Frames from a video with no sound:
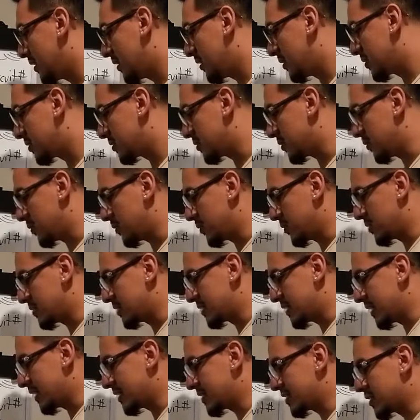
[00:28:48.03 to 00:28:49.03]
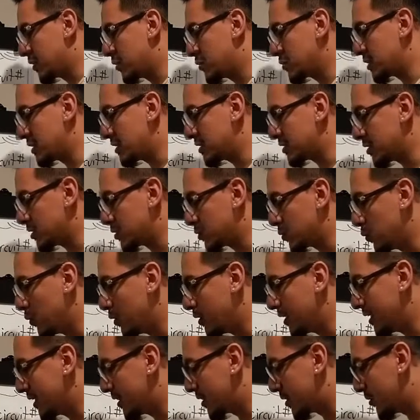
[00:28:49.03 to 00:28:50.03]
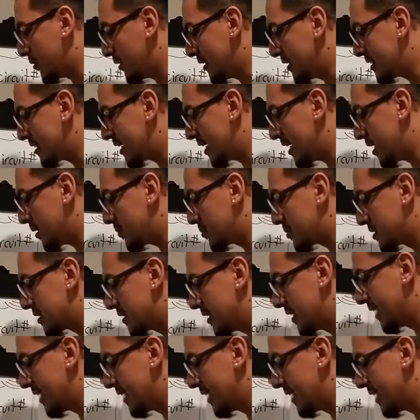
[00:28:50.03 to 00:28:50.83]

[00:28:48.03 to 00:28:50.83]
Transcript: So 6 goes into 20 3 times